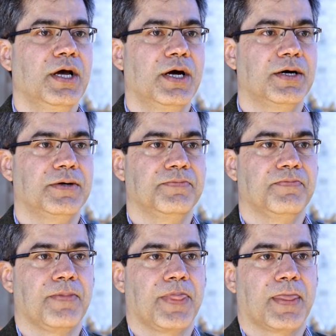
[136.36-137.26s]

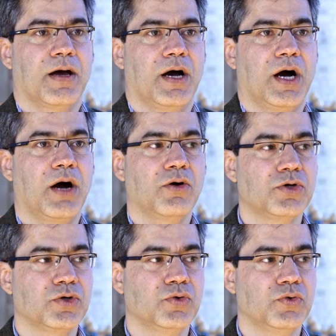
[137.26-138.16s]
how
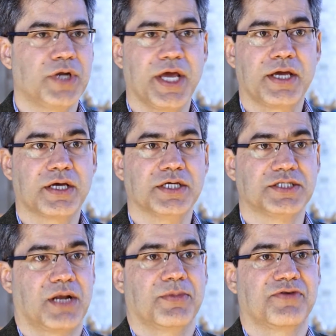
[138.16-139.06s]
to take
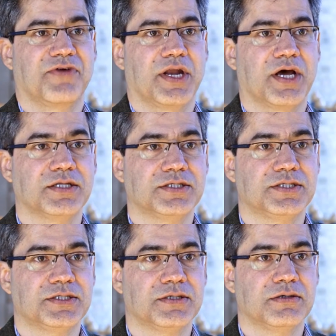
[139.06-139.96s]
Islamic
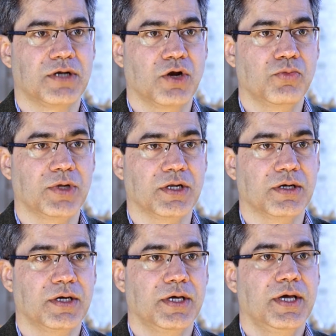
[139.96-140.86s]
finance global,
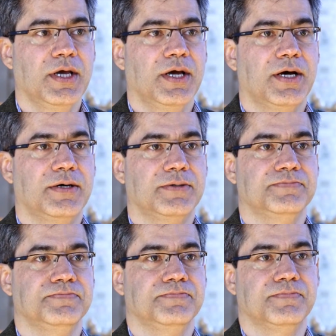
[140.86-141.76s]

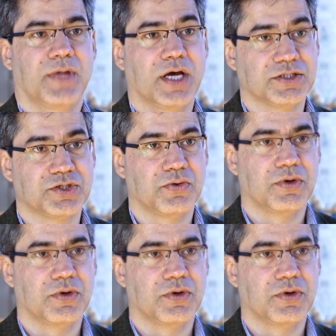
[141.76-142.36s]
and so